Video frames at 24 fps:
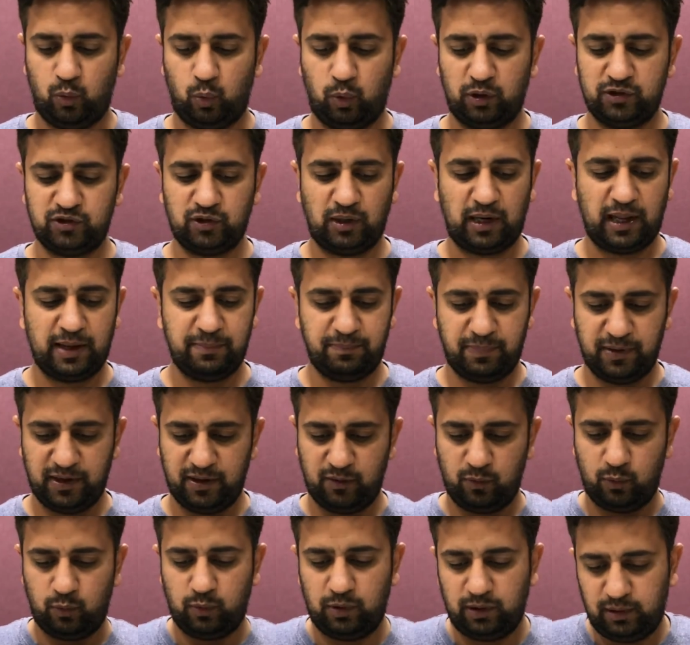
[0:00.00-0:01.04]
virtual
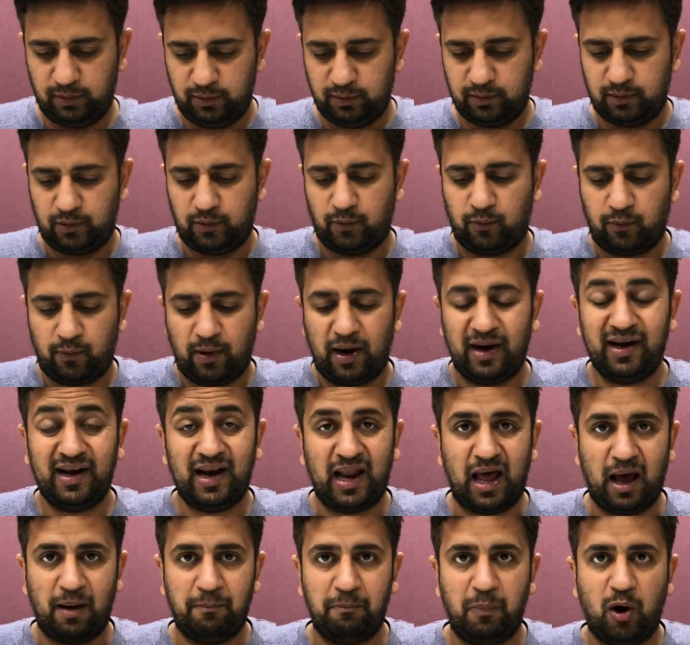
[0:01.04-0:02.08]
IP will
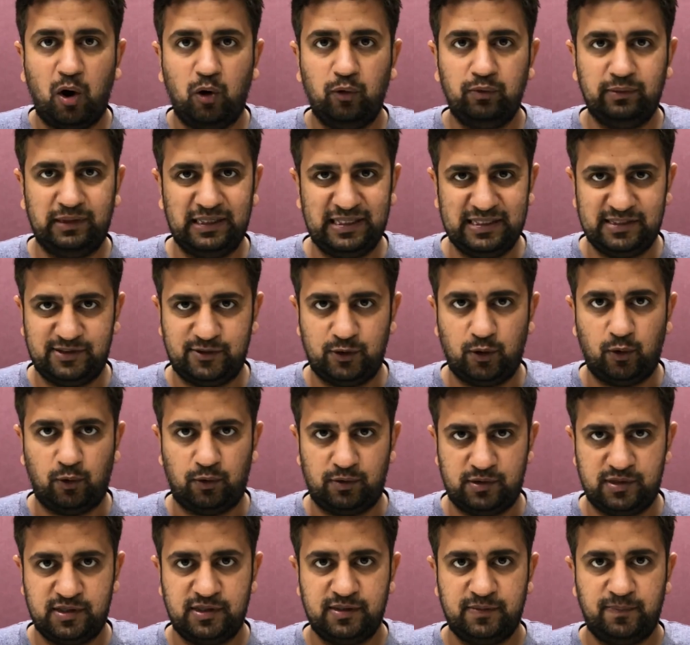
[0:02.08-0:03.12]
run above these
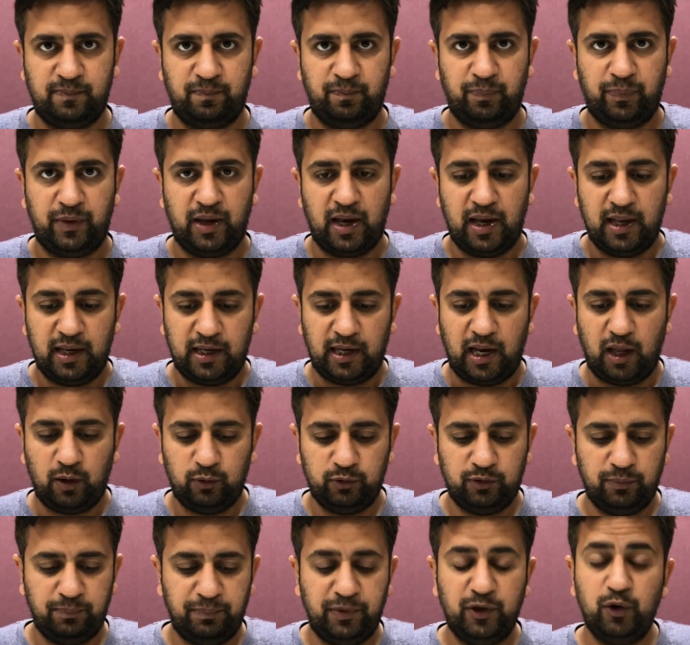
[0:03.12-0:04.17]
nodes.
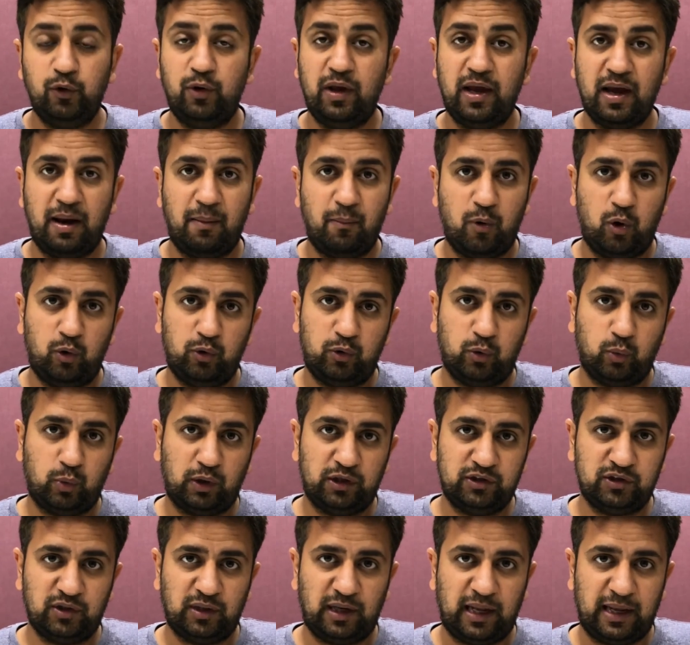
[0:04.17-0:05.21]
Now the beauty about
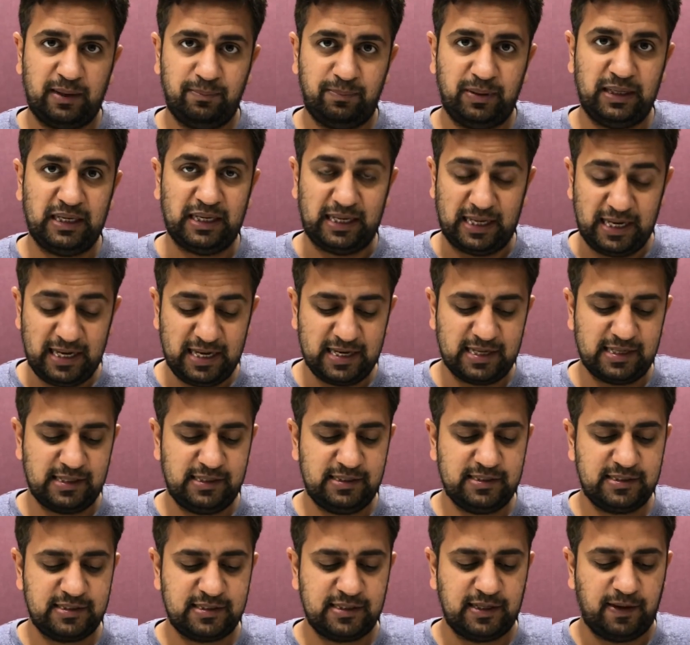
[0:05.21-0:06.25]
virtual IP
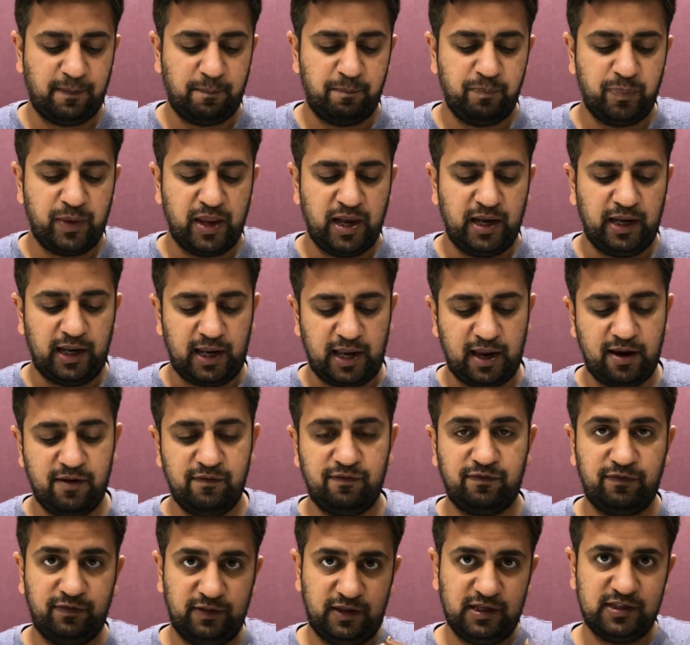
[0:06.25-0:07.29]
is
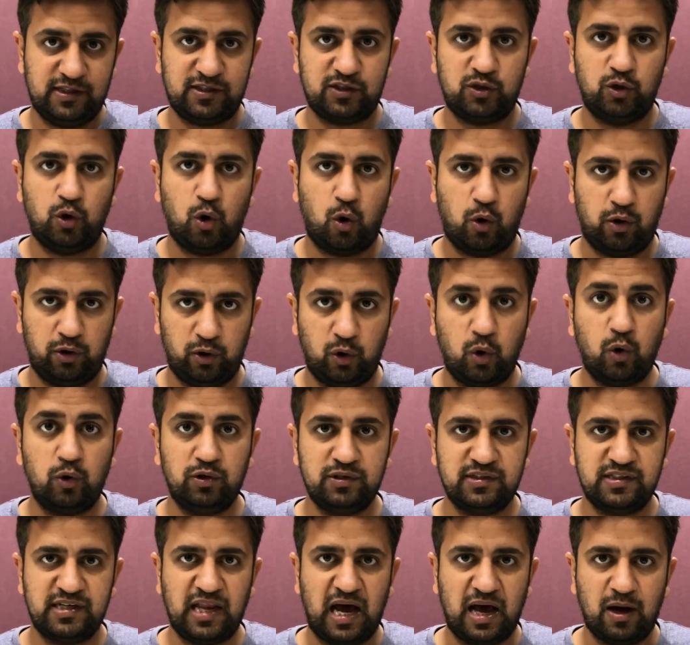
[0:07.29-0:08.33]
if this node
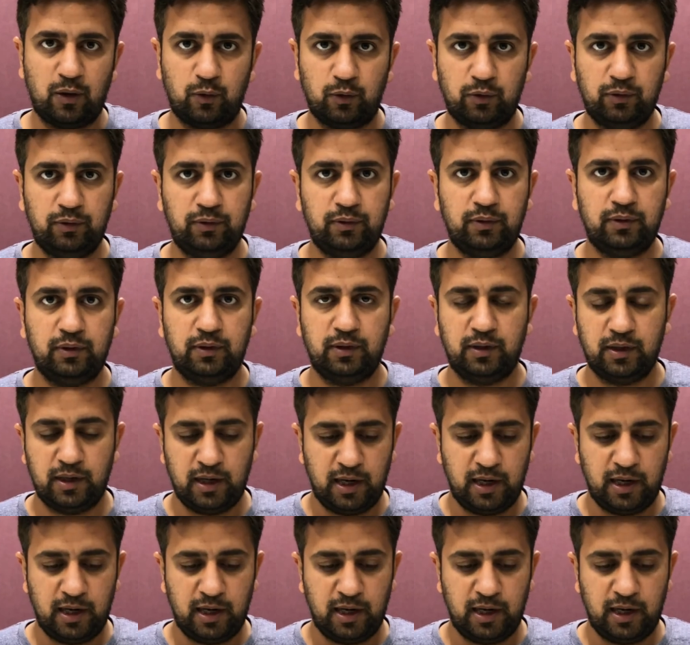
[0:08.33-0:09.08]
goes down,